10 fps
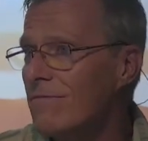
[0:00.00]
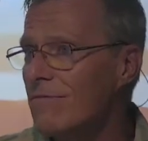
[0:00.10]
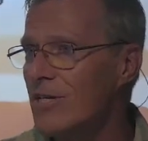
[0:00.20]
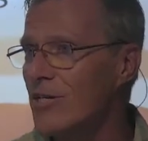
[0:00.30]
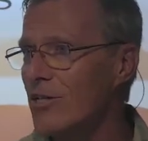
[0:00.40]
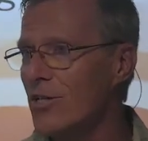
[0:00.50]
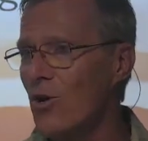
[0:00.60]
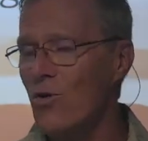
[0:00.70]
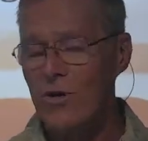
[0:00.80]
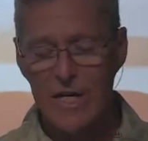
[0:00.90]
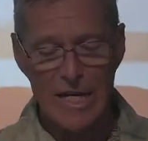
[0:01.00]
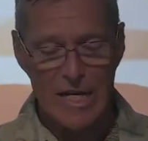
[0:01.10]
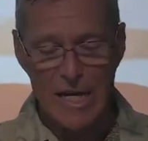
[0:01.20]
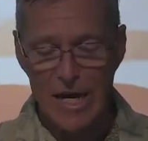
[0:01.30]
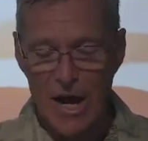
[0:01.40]
There, you know,
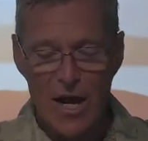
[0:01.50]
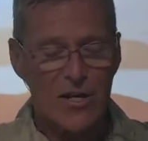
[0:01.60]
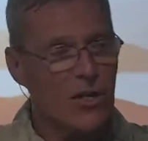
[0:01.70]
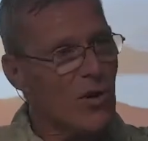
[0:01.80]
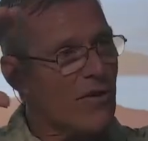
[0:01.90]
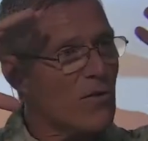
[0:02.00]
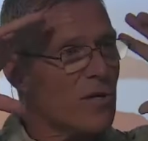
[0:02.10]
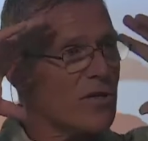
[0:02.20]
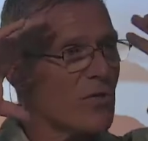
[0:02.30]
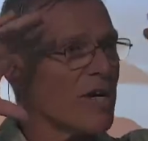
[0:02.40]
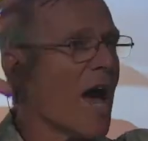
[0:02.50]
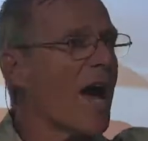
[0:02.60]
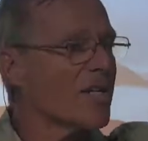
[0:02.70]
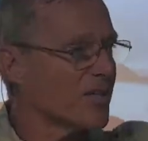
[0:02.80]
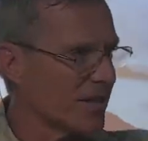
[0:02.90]
uh, you know, everyone, the
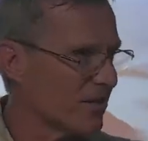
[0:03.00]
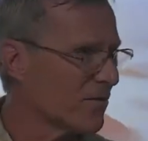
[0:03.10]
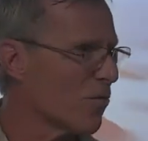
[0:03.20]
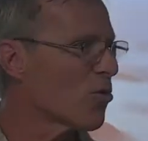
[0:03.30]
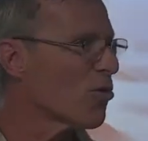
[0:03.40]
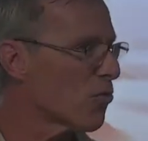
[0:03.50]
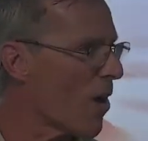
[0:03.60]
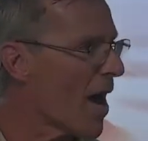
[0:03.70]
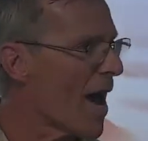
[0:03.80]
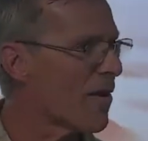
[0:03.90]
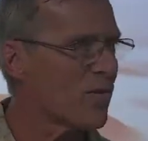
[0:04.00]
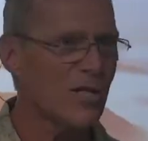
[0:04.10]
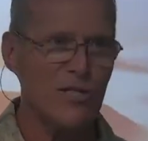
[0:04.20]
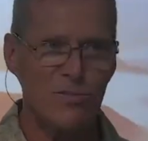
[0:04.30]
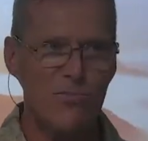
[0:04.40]
reaction worldwide
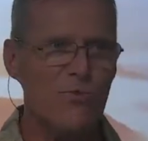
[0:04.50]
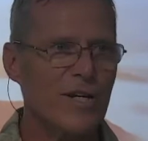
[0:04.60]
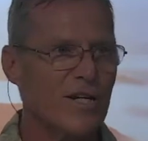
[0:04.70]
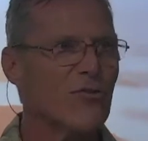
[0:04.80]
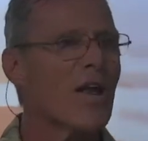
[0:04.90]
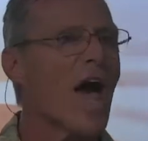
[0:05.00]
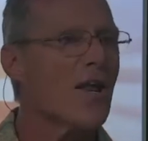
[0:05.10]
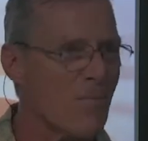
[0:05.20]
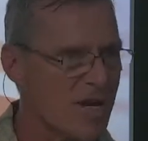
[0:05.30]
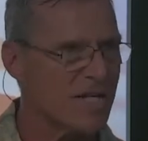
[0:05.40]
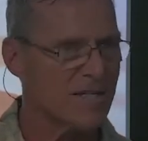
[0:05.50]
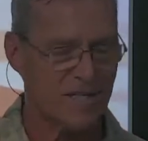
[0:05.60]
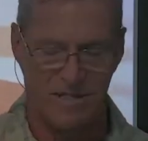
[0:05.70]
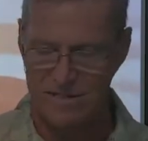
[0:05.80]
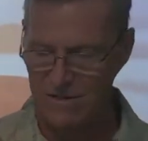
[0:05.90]
was pretty unanimous
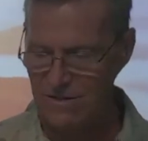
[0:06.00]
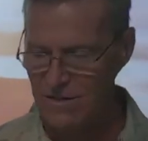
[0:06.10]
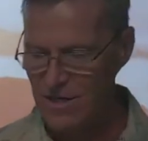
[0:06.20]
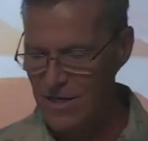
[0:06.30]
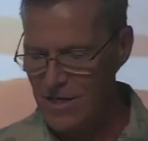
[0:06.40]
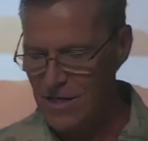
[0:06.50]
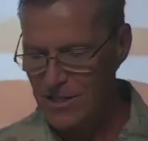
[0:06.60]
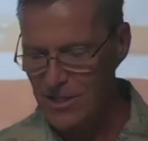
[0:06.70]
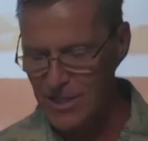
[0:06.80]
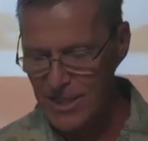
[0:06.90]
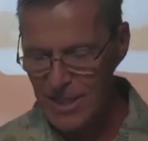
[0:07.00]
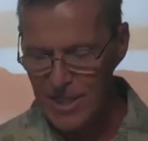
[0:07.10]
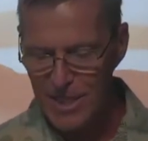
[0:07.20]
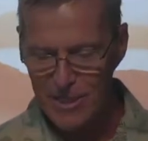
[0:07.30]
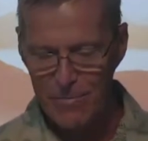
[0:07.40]
to see
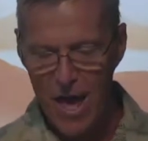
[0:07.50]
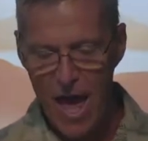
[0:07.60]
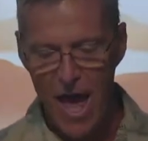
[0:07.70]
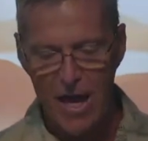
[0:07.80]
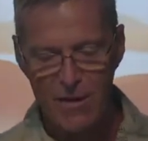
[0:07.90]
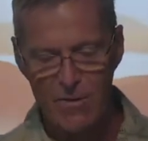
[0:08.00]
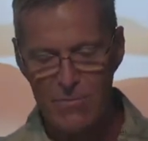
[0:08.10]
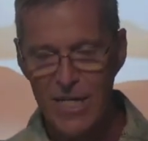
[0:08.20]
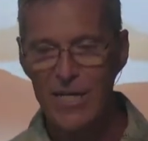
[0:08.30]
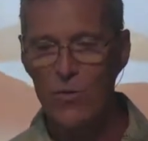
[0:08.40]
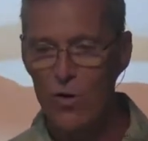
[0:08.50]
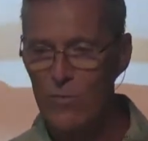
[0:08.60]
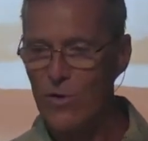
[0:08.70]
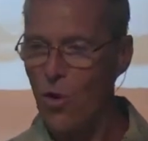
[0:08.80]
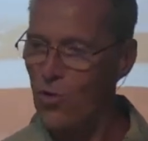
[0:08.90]
this man beat a
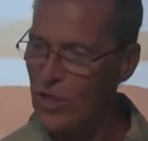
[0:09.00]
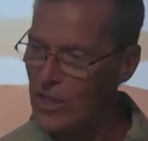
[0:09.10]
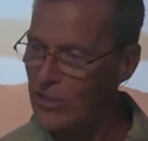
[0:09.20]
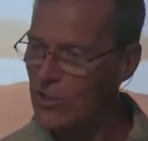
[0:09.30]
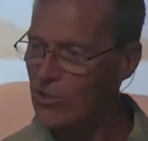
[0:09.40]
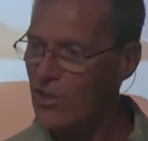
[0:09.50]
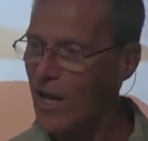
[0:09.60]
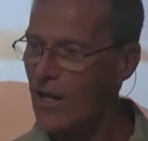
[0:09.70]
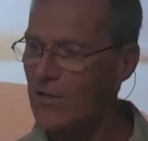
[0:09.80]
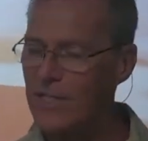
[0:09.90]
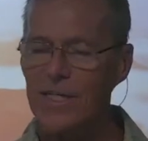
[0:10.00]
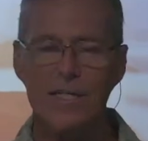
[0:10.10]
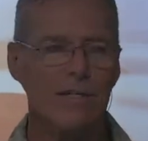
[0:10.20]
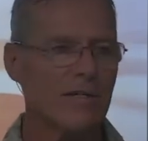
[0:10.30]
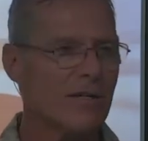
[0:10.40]
woman holding a little child
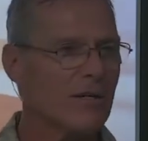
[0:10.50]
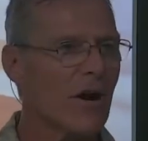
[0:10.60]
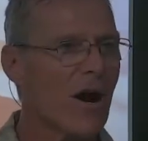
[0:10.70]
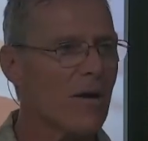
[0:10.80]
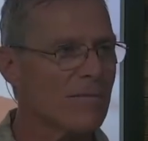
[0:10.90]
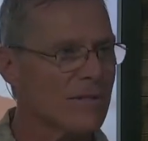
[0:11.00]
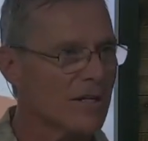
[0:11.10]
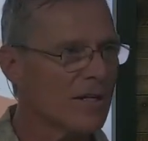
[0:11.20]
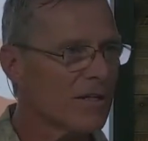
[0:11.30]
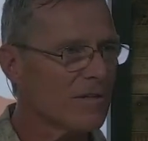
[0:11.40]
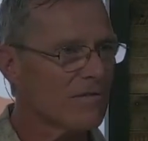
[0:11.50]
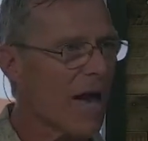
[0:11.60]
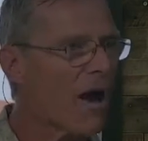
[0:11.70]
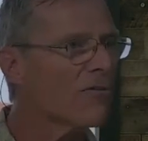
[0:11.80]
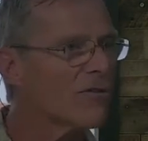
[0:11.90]
in her arms
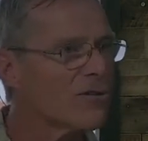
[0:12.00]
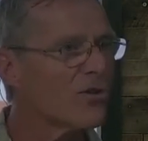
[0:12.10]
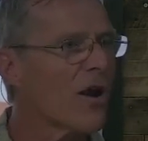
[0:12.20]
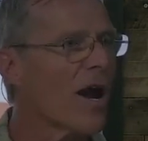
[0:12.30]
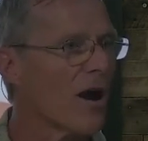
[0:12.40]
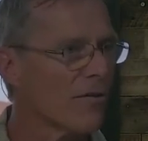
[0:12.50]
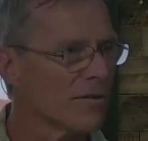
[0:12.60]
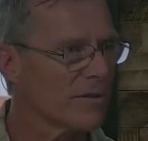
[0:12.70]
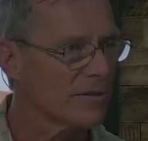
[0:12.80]
down to the ground.